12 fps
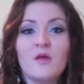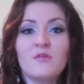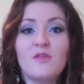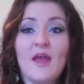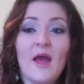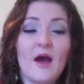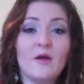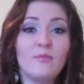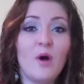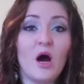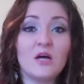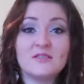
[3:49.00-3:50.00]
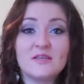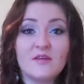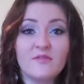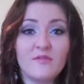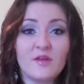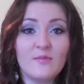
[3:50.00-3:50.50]
They had
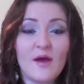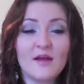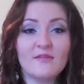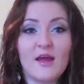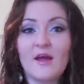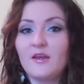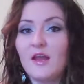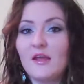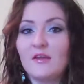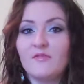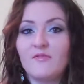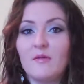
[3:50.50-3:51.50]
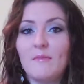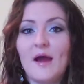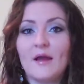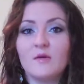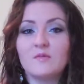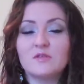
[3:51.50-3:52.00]
positive feedback, they had negative
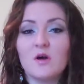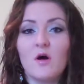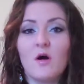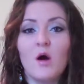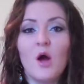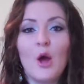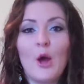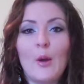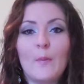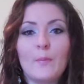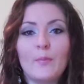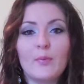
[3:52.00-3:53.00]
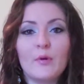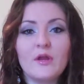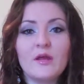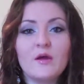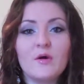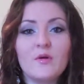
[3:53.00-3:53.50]
feedback. It was all
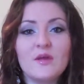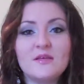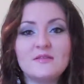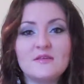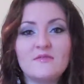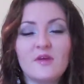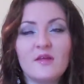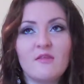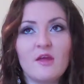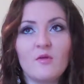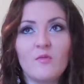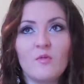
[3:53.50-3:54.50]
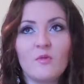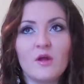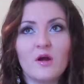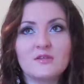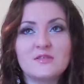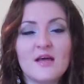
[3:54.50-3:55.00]
pretty cohesive. And then when we
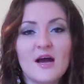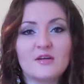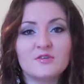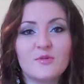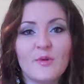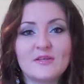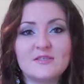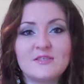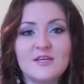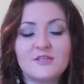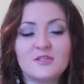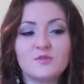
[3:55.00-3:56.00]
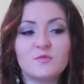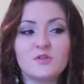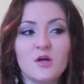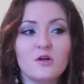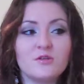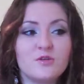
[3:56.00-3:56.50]
got to the actual presentations, which
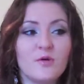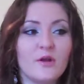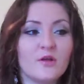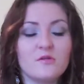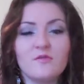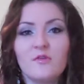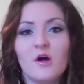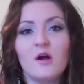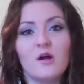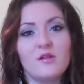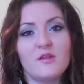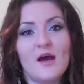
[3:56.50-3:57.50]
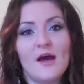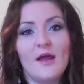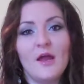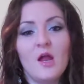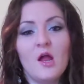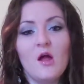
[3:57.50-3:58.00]
I'll do another vlog on that
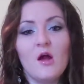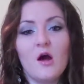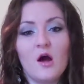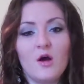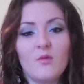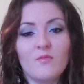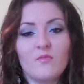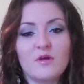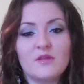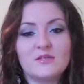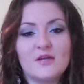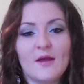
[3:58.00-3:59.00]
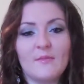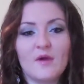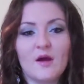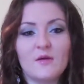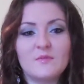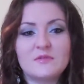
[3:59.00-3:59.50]
when the time
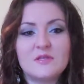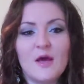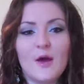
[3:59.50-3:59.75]
comes,